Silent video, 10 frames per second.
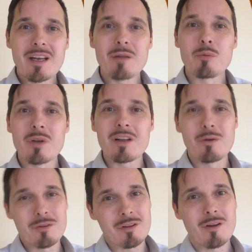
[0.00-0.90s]
it really
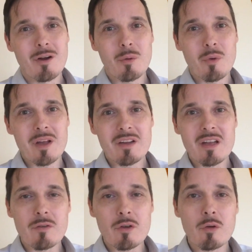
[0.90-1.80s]
goes a long way to
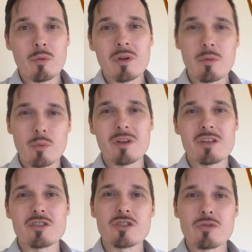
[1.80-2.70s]
giving you a really,
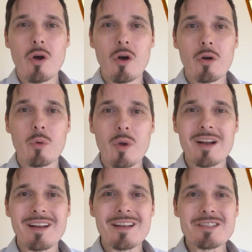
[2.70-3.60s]
really strong
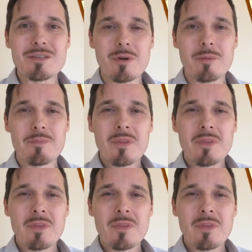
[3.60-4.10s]
credit history.